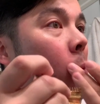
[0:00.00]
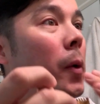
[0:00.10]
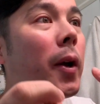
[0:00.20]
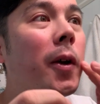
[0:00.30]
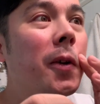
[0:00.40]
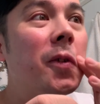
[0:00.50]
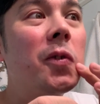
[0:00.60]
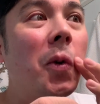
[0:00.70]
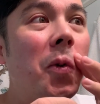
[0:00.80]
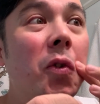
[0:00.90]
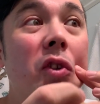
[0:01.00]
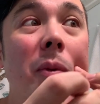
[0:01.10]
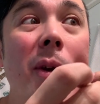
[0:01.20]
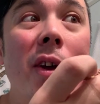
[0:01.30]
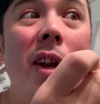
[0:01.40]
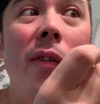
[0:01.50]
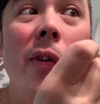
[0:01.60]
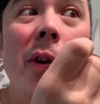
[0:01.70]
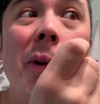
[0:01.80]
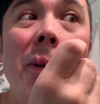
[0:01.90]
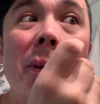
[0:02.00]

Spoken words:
as just about every